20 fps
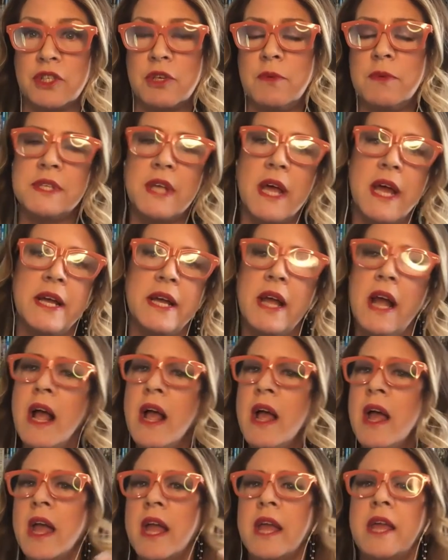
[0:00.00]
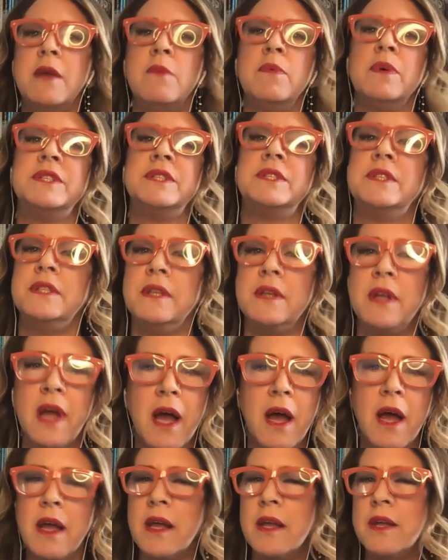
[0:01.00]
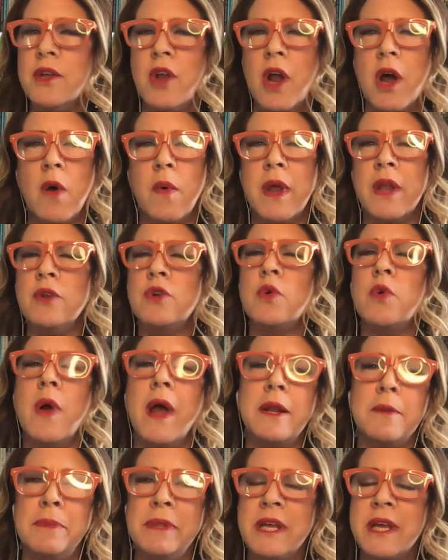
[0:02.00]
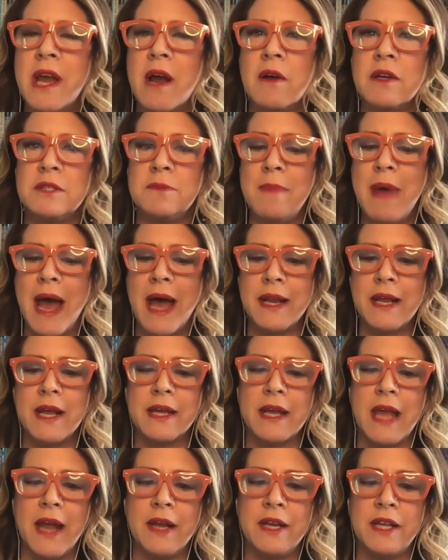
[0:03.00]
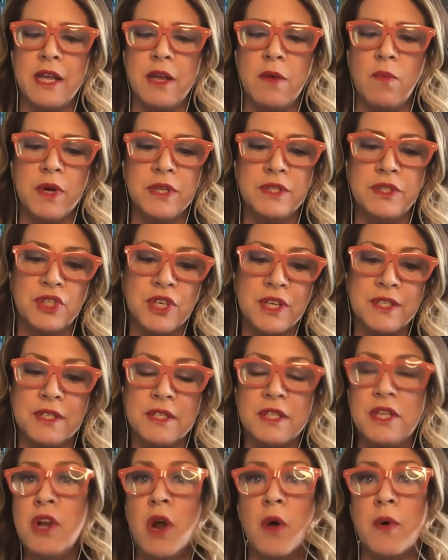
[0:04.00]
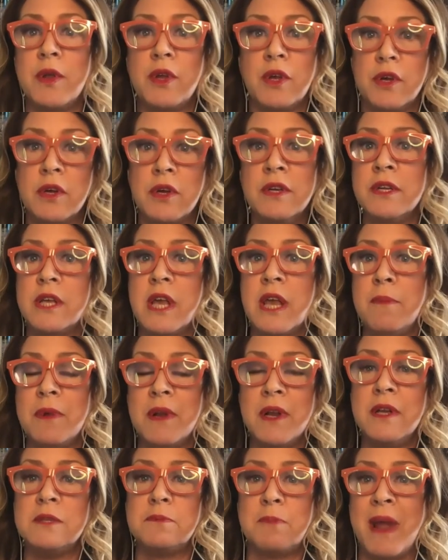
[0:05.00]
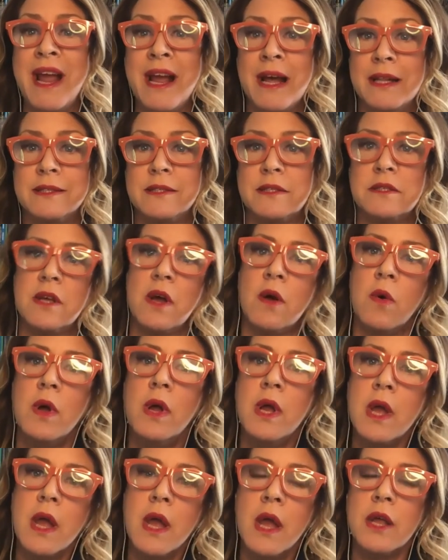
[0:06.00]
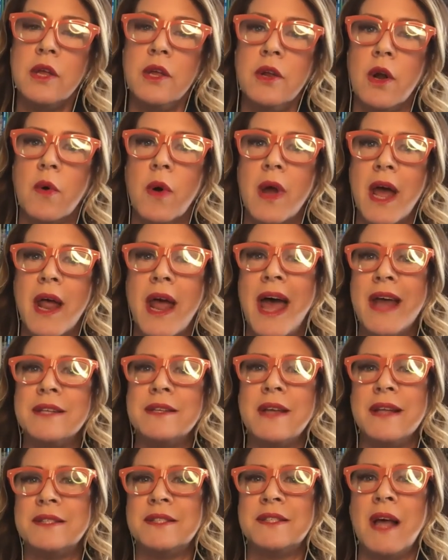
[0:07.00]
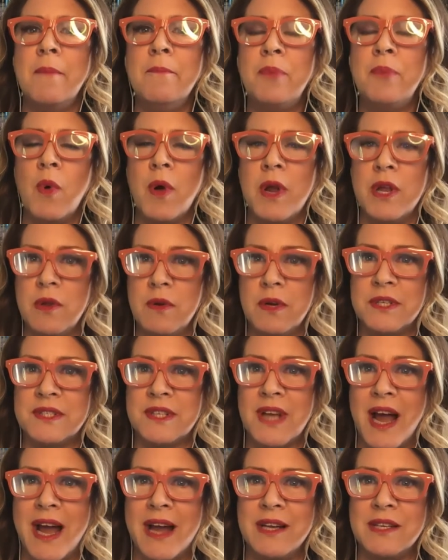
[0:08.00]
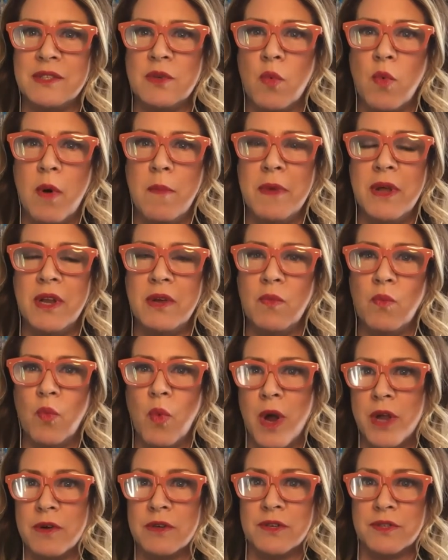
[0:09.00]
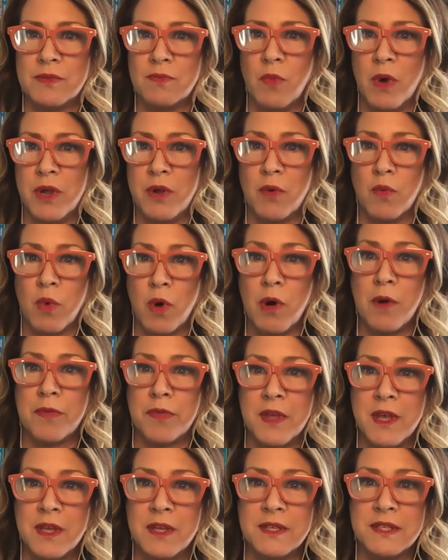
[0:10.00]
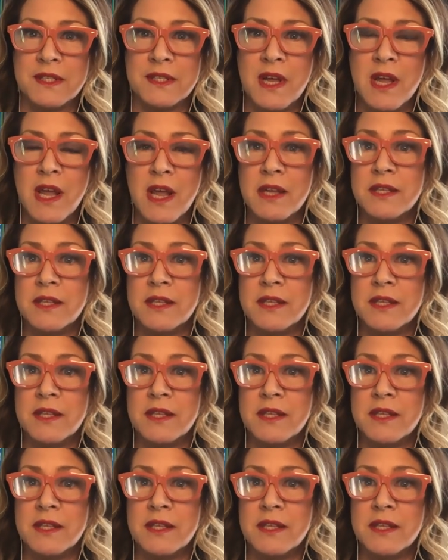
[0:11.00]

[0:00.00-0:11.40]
She was like, he was, uh, you know, incredibly charismatic and he was just, you know, couldn't keep it in his pants. So, mm-hmm. you know, hmm. at, at some point you decide as a woman what your, what your worth is.